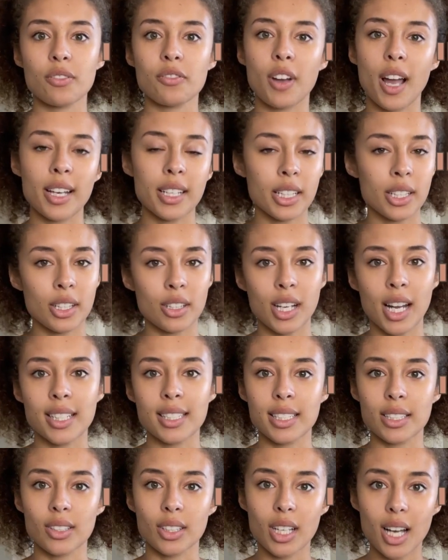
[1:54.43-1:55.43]
finding your
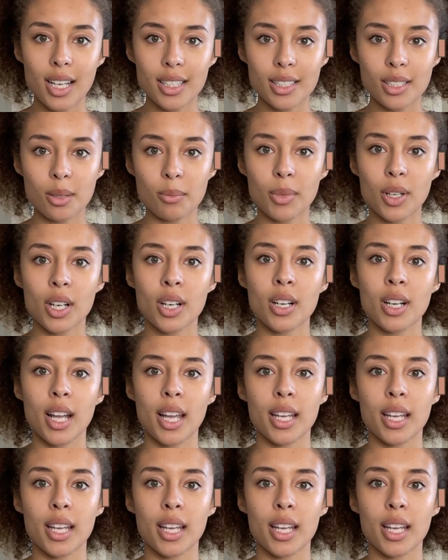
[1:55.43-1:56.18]
ideal customer,